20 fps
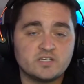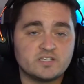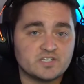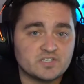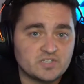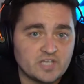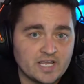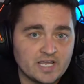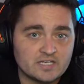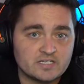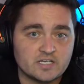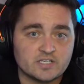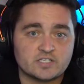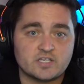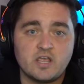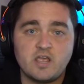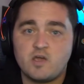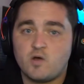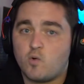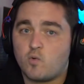
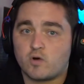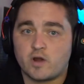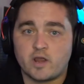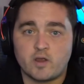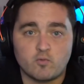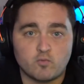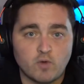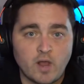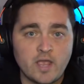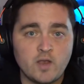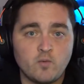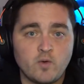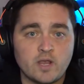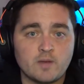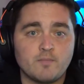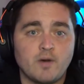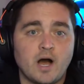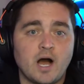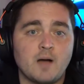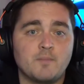DeSantis or a
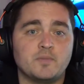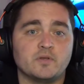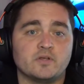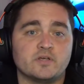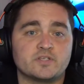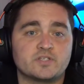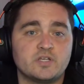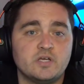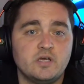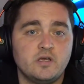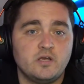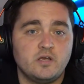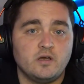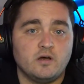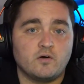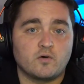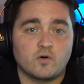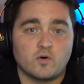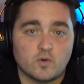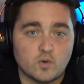right-wing populist
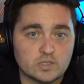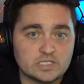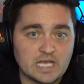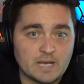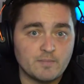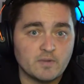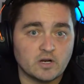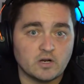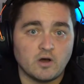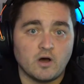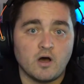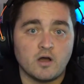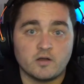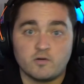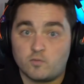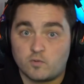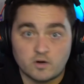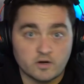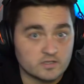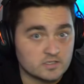or, or, a
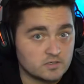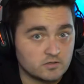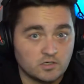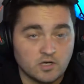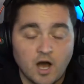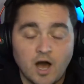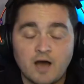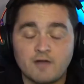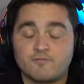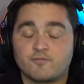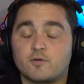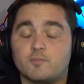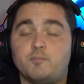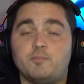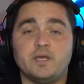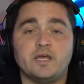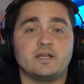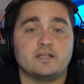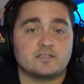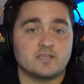demagogue or a, God
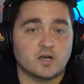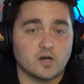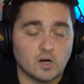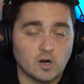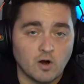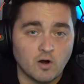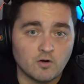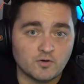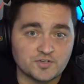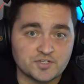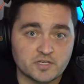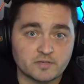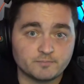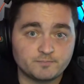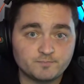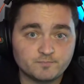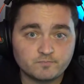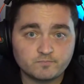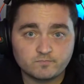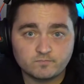forbid a Tucker
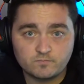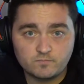Carlson